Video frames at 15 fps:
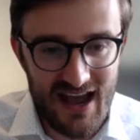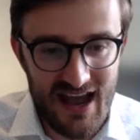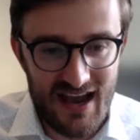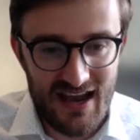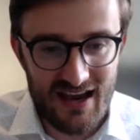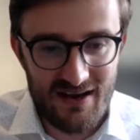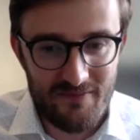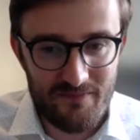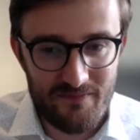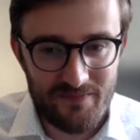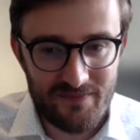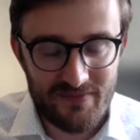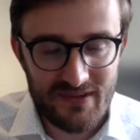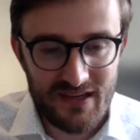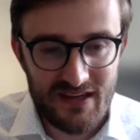
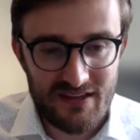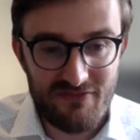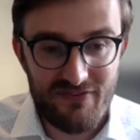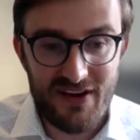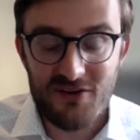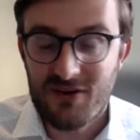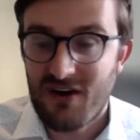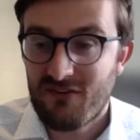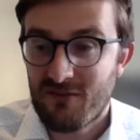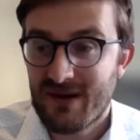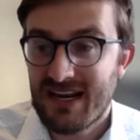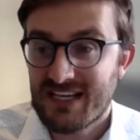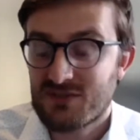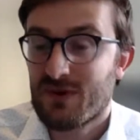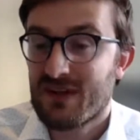The federal
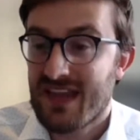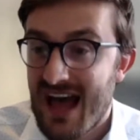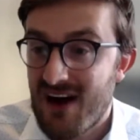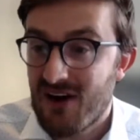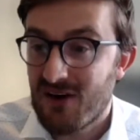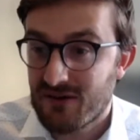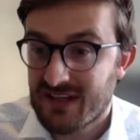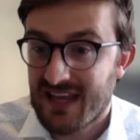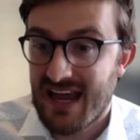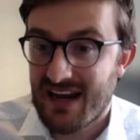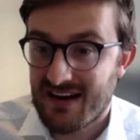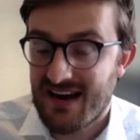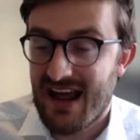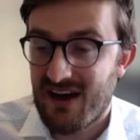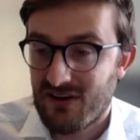government has withheld
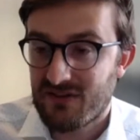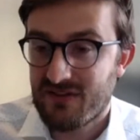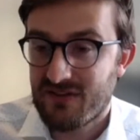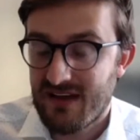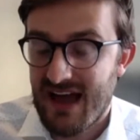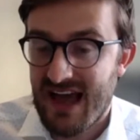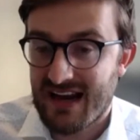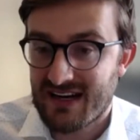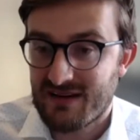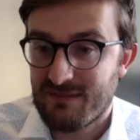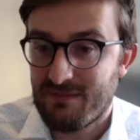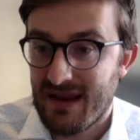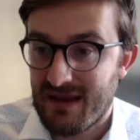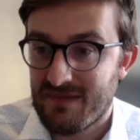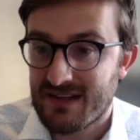Canada Health
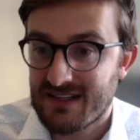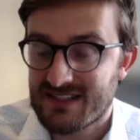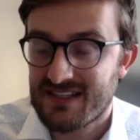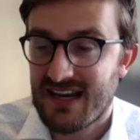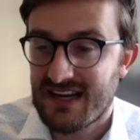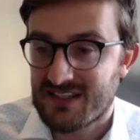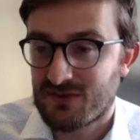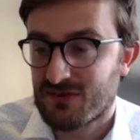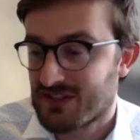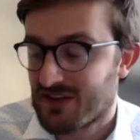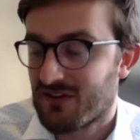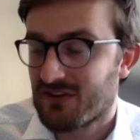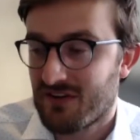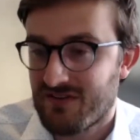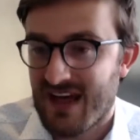Act payments as a
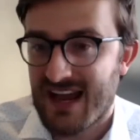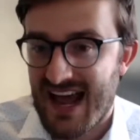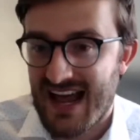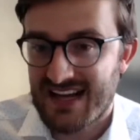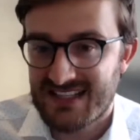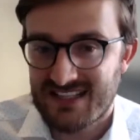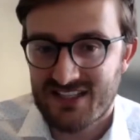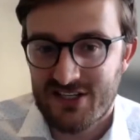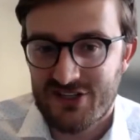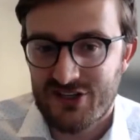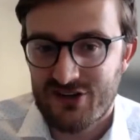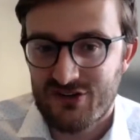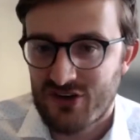result of that access issue.